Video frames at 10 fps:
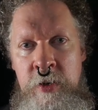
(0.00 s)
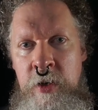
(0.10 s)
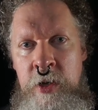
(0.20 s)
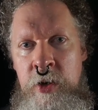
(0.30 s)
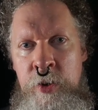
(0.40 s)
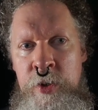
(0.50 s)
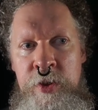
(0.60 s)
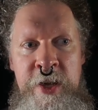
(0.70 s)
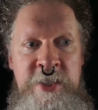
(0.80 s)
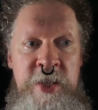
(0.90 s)
You know, the
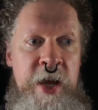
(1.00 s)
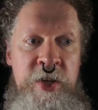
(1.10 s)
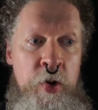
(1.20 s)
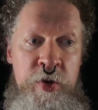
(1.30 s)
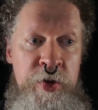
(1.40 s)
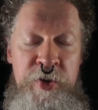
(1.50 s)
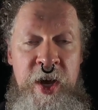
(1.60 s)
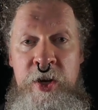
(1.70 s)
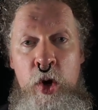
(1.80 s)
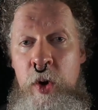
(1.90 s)
things that I don't use,
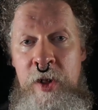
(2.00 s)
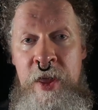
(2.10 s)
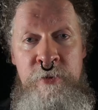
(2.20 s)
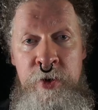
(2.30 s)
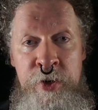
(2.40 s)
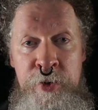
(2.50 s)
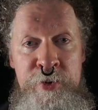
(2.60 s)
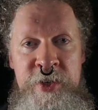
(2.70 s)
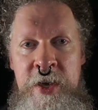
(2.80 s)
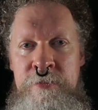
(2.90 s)
I know I'll never
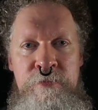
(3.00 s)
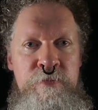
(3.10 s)
use, I